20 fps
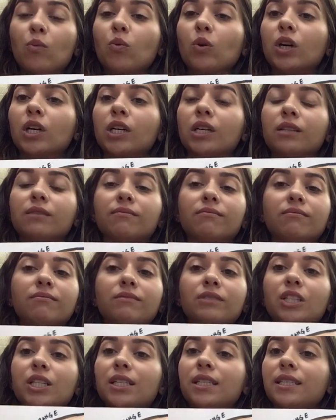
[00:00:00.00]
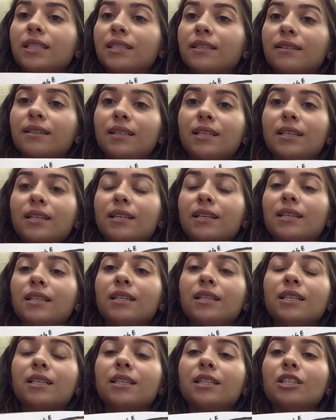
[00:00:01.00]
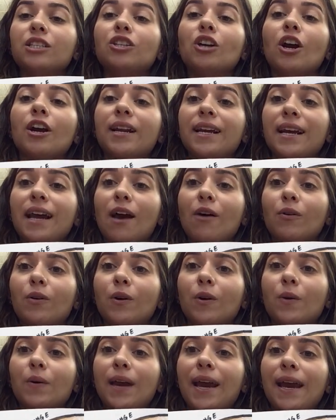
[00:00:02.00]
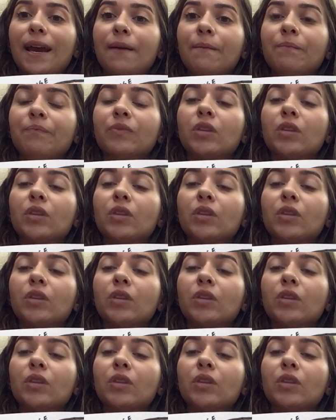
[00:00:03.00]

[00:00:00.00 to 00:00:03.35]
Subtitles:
We're just starting out, okay?